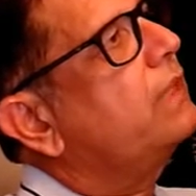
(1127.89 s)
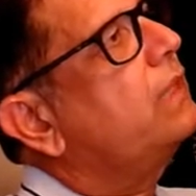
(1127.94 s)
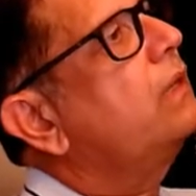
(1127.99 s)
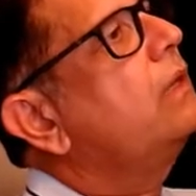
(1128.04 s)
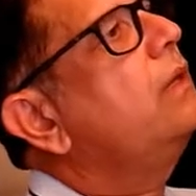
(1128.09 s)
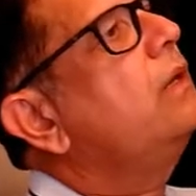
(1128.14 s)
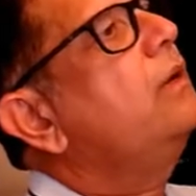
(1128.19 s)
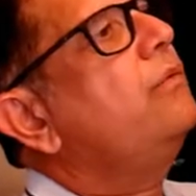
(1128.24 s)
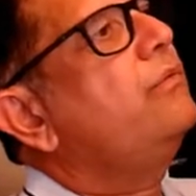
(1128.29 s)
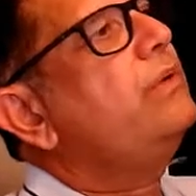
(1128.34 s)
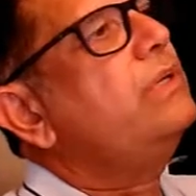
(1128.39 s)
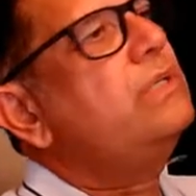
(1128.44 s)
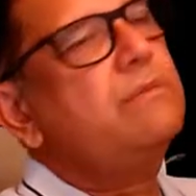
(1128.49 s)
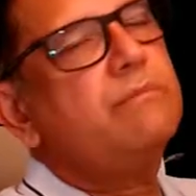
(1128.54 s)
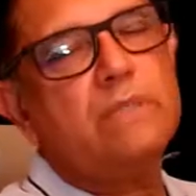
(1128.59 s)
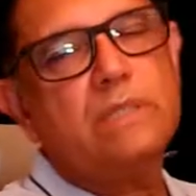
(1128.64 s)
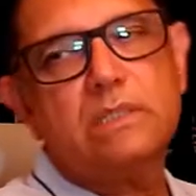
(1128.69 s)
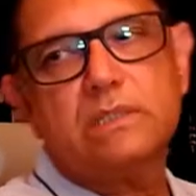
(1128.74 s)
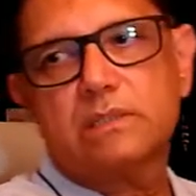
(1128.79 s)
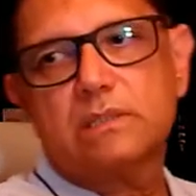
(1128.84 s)
which
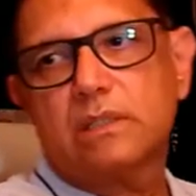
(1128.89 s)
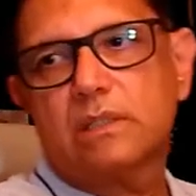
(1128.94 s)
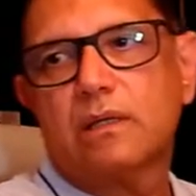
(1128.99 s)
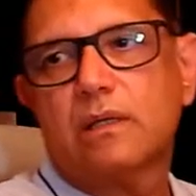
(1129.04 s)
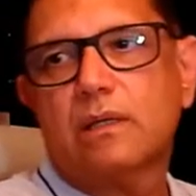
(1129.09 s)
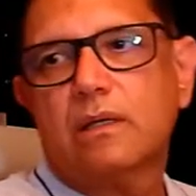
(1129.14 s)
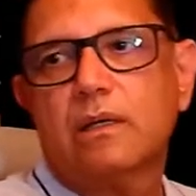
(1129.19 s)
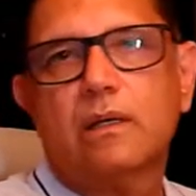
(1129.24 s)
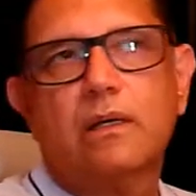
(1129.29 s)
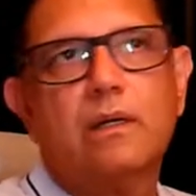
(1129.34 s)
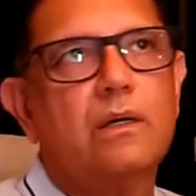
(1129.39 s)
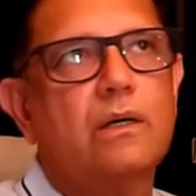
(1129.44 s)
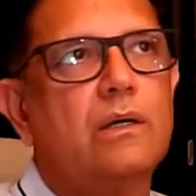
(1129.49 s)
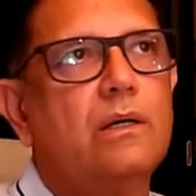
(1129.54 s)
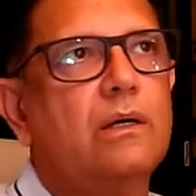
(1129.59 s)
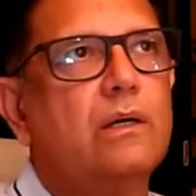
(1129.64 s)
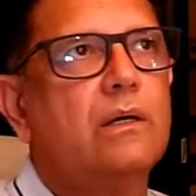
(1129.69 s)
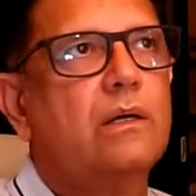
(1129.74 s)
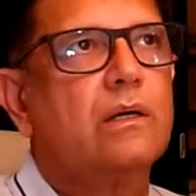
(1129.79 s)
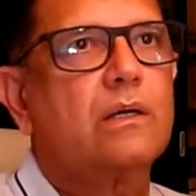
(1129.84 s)
means
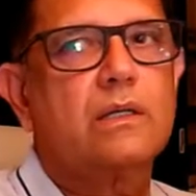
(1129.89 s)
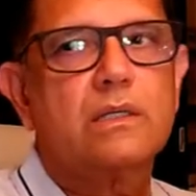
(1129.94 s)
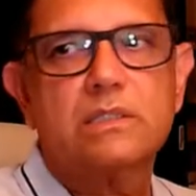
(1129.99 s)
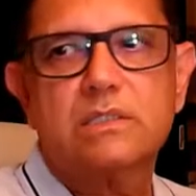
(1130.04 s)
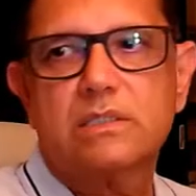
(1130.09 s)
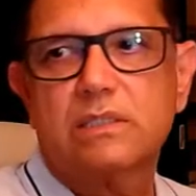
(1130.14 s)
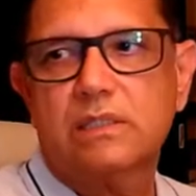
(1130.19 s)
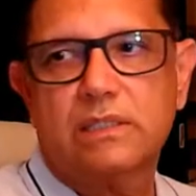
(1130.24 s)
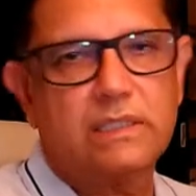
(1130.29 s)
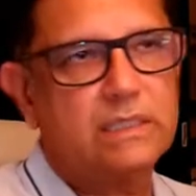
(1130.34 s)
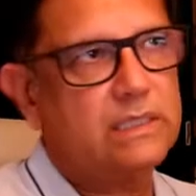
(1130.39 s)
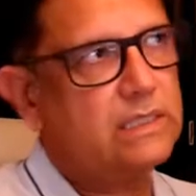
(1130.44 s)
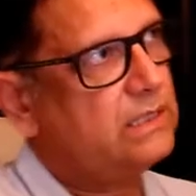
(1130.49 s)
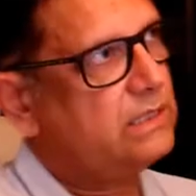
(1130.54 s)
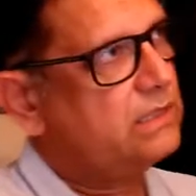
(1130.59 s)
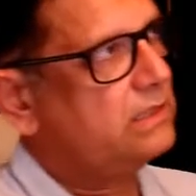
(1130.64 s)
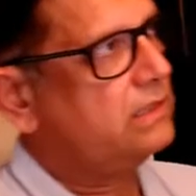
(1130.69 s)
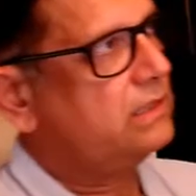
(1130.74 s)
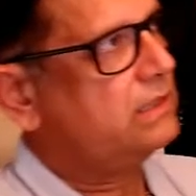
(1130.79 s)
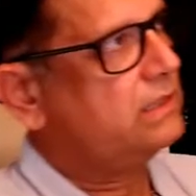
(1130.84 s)
consulting the
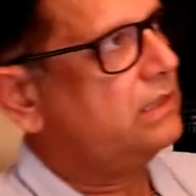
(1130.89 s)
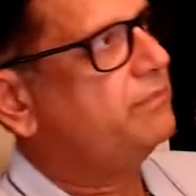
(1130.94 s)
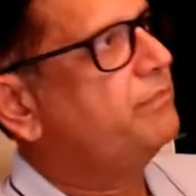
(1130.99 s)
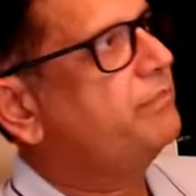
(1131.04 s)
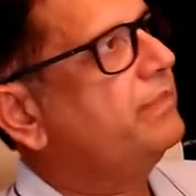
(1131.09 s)
dictionary.